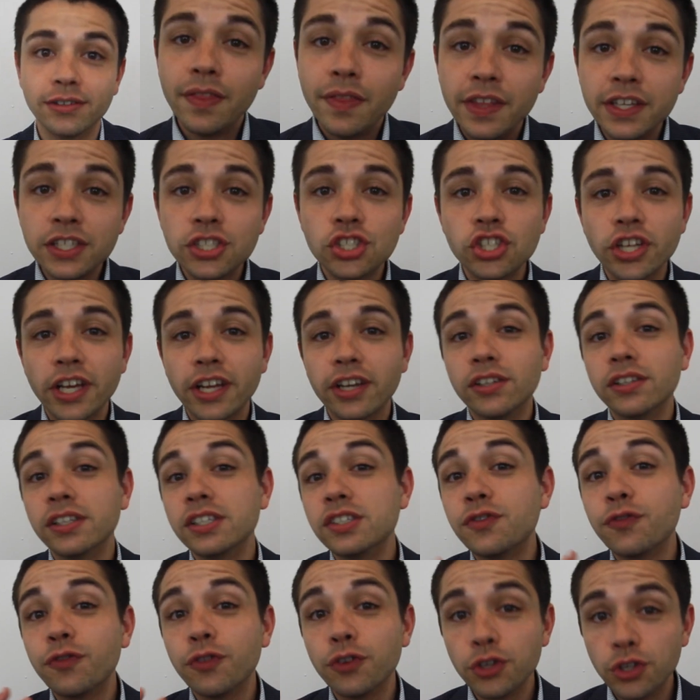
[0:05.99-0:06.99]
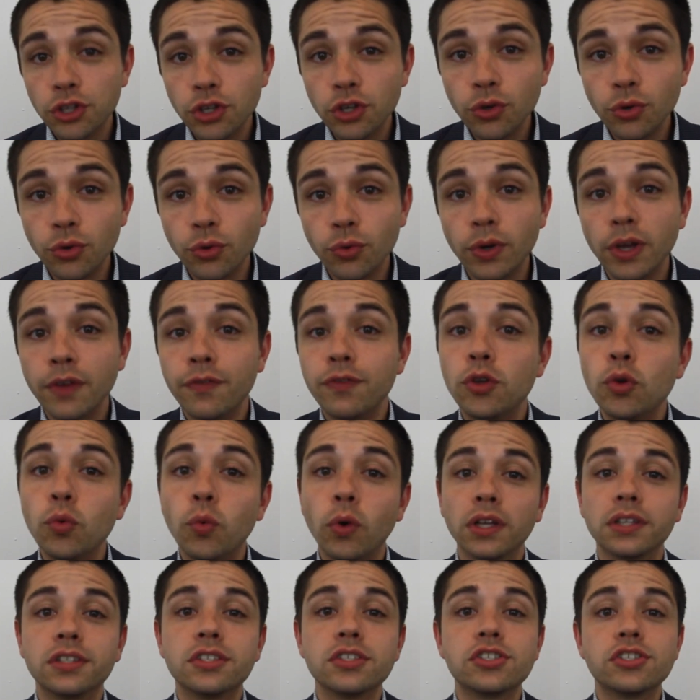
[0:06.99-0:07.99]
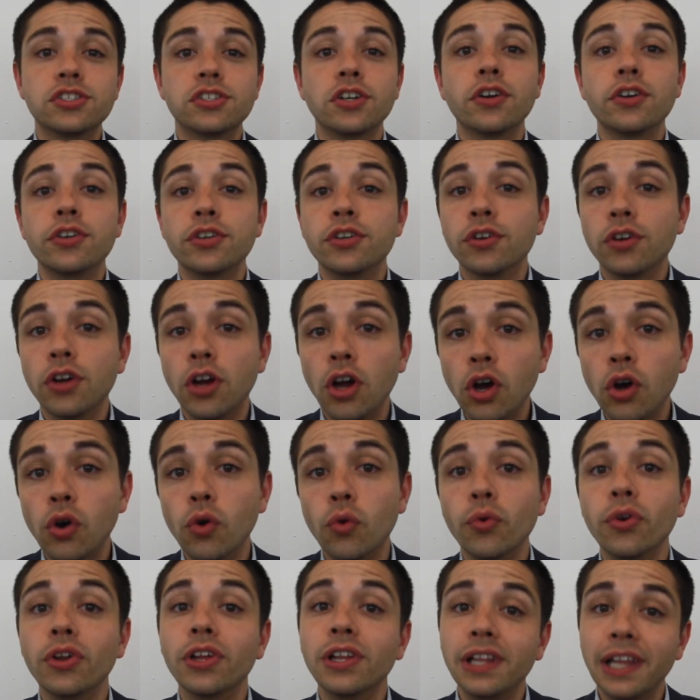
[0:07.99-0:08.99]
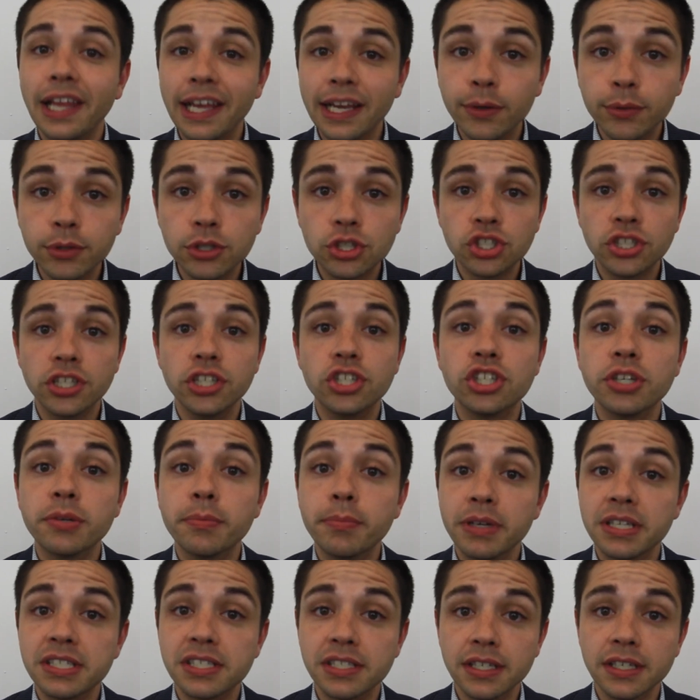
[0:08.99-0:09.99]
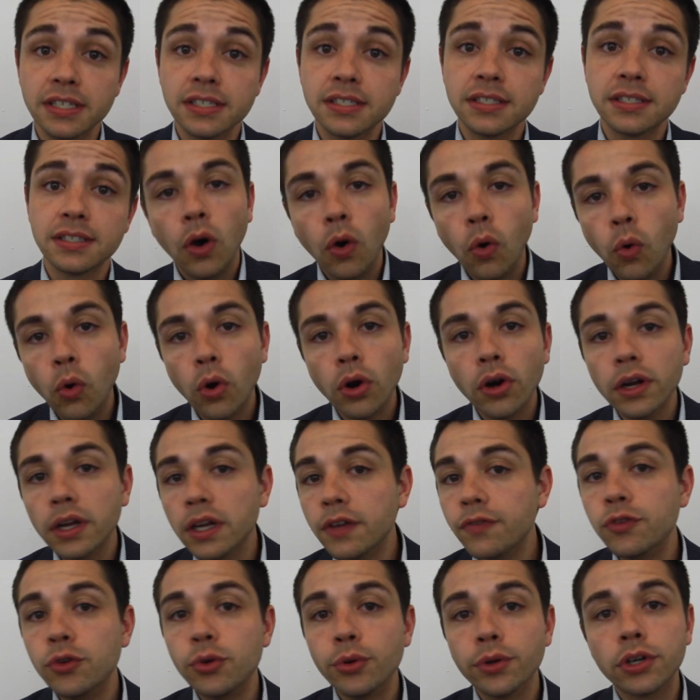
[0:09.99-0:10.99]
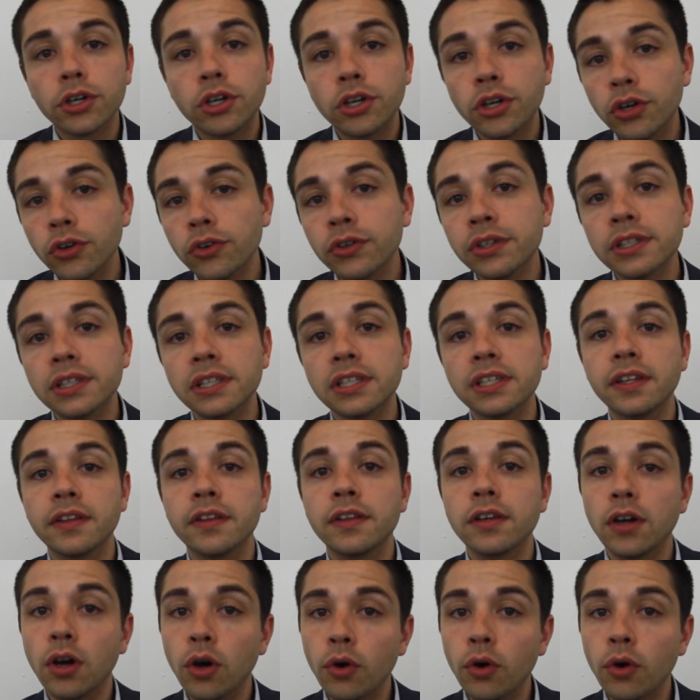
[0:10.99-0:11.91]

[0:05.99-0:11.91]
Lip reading: This channel is for you if you want to start your own language teaching business or if you are currently the